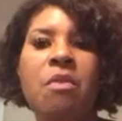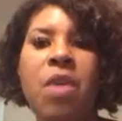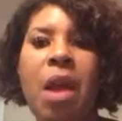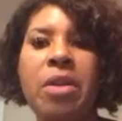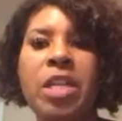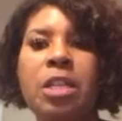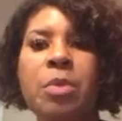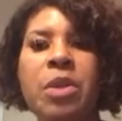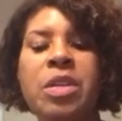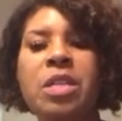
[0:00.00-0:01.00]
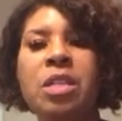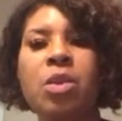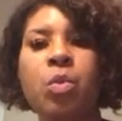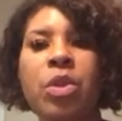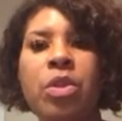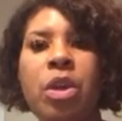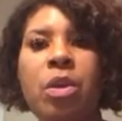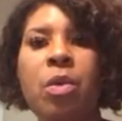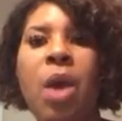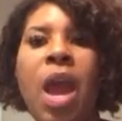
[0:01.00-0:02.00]
of our experiences with
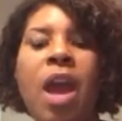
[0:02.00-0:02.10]
you.